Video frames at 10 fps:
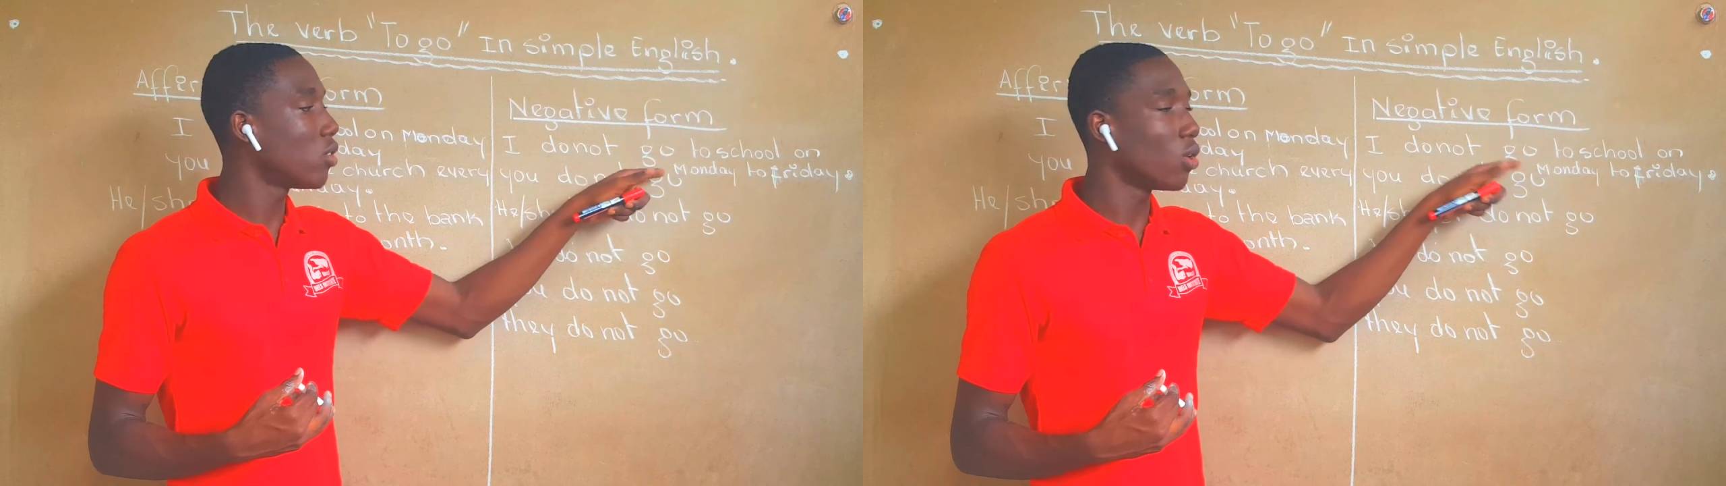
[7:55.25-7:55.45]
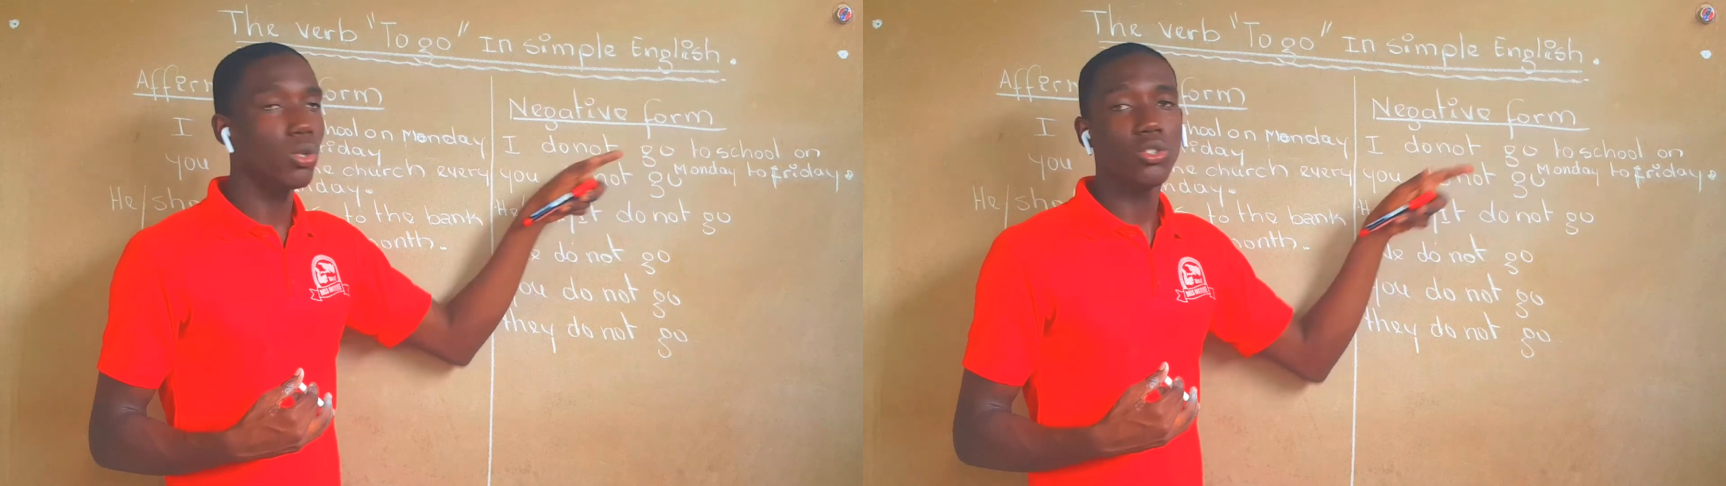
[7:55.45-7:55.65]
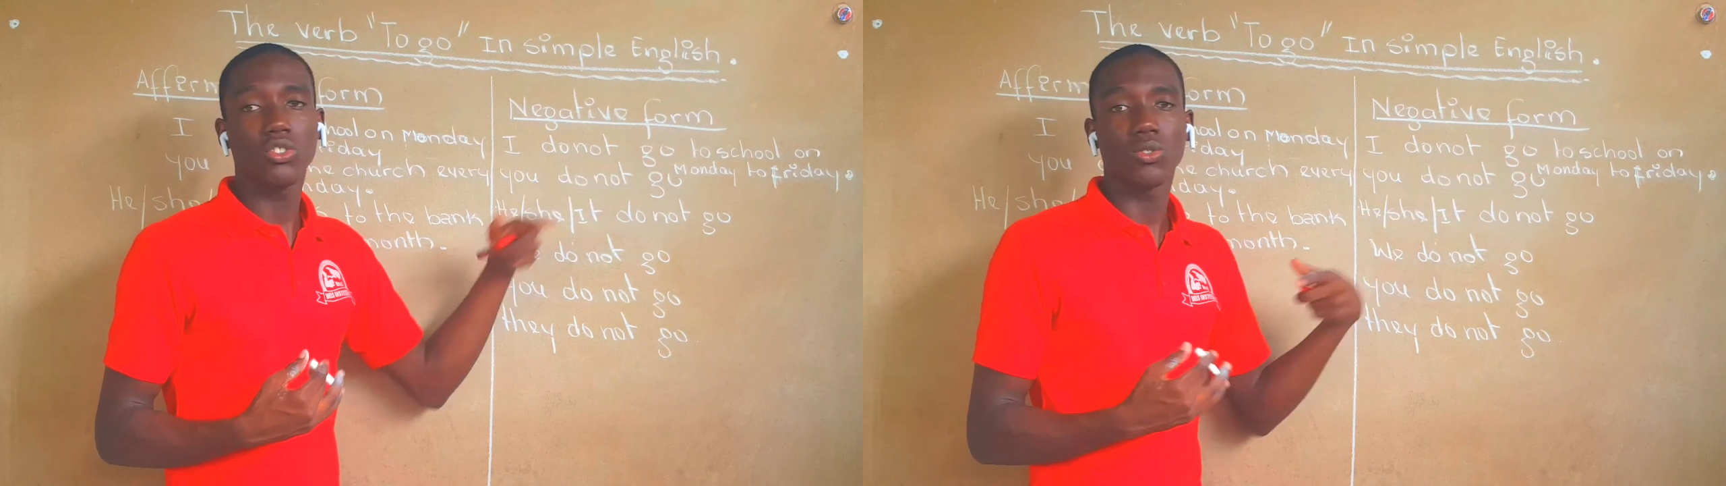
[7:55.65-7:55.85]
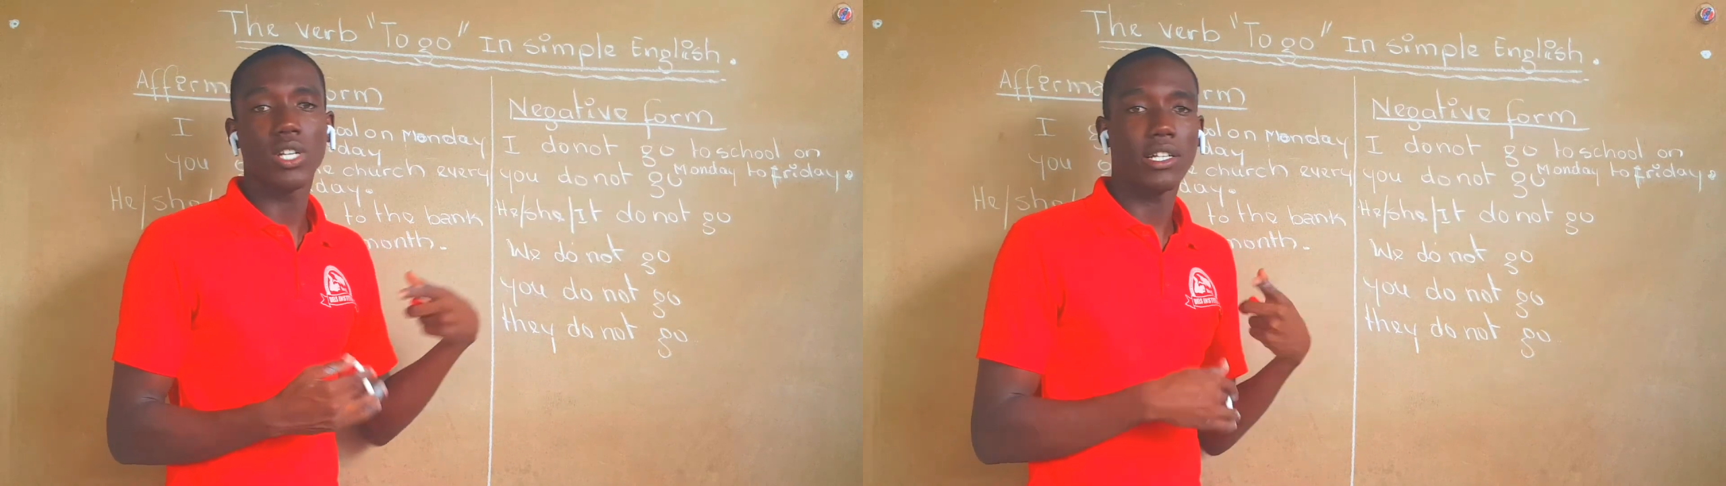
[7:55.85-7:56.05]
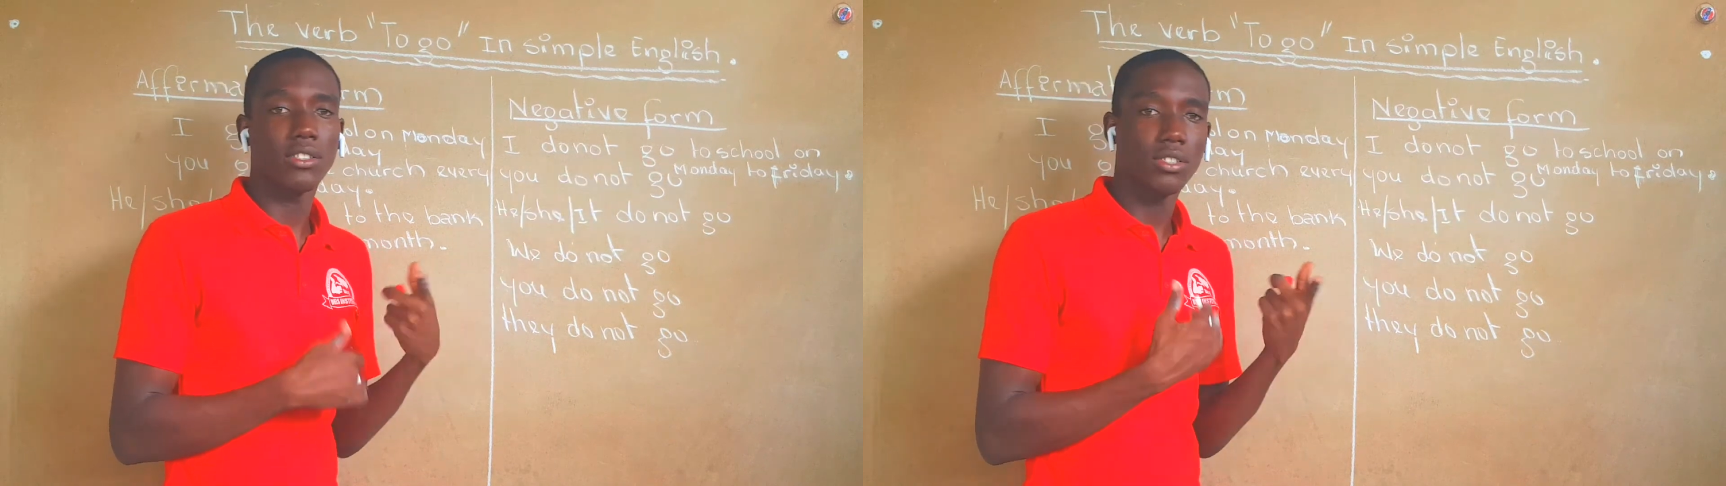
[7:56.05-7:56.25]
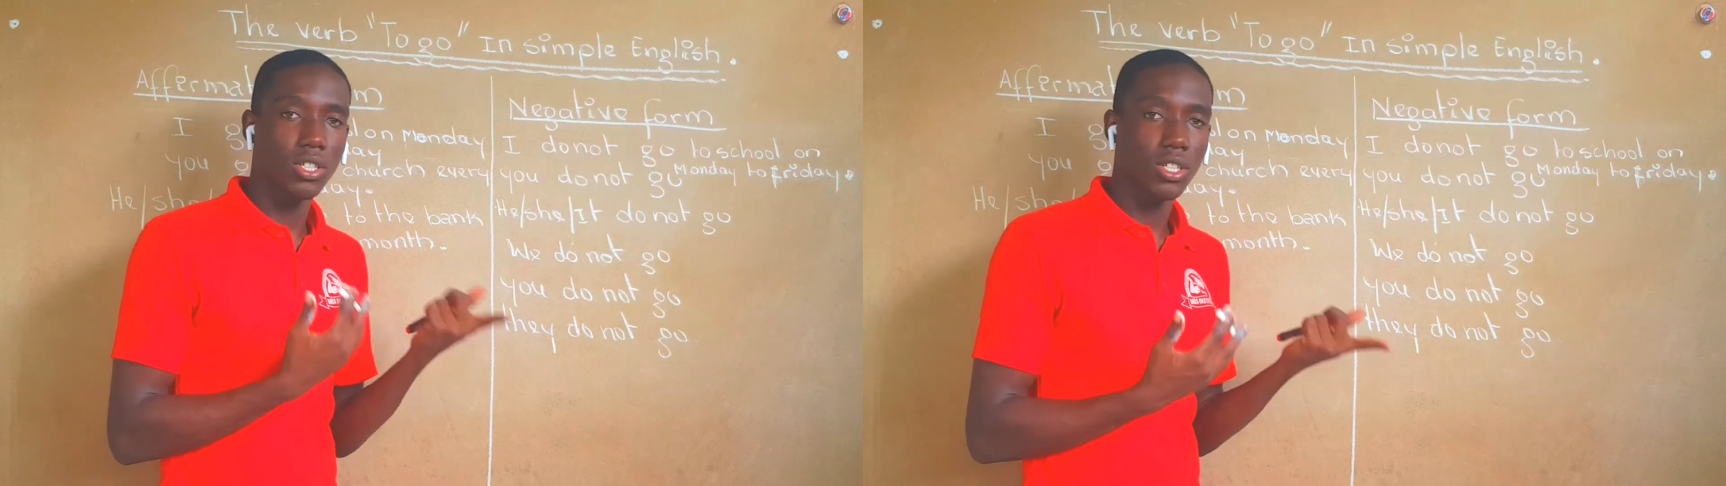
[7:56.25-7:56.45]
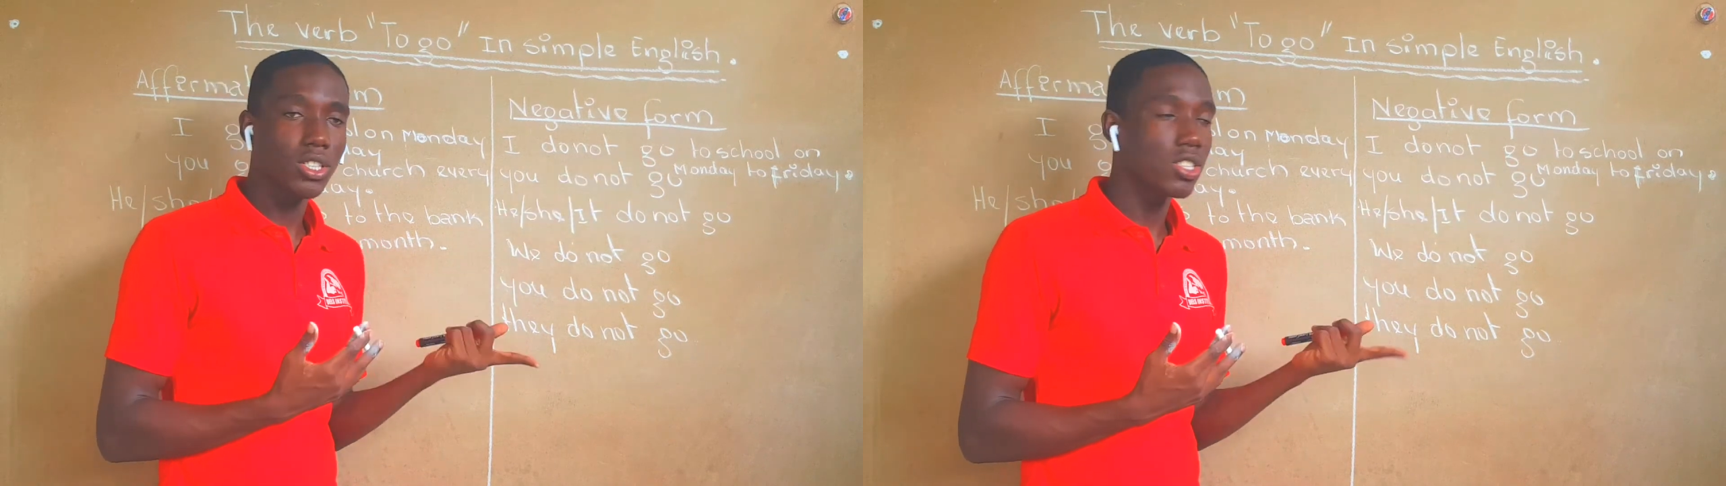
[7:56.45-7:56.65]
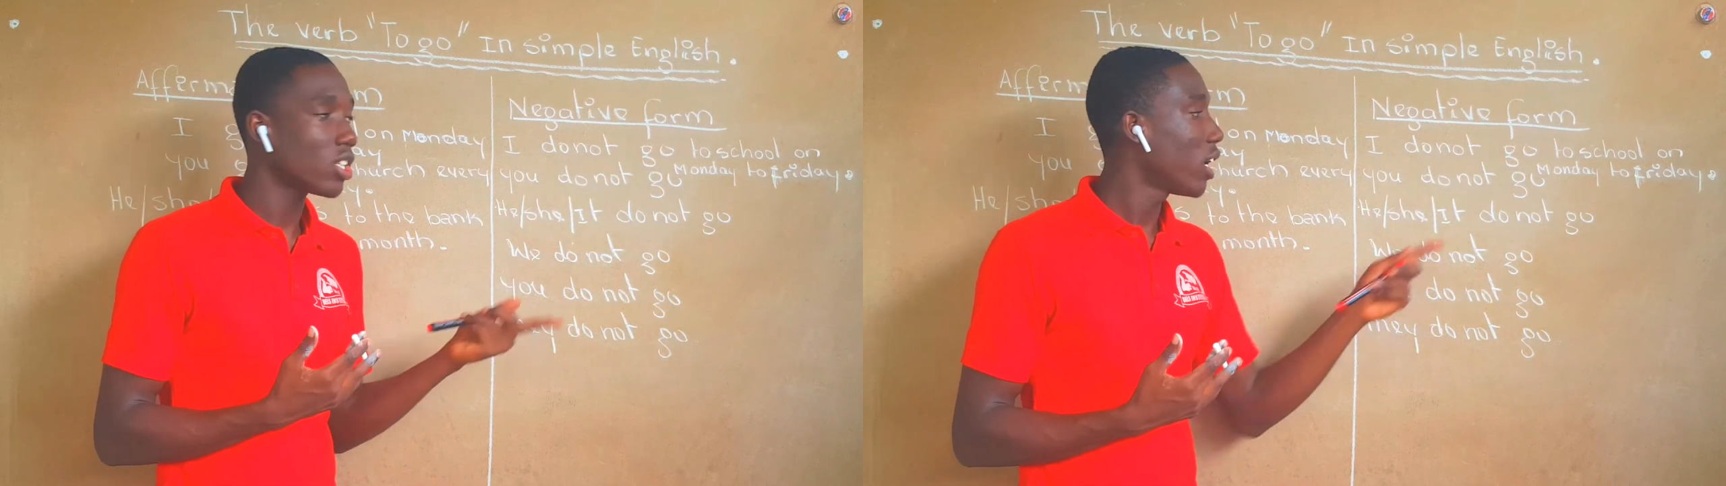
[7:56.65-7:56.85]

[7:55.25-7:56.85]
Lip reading: go to the church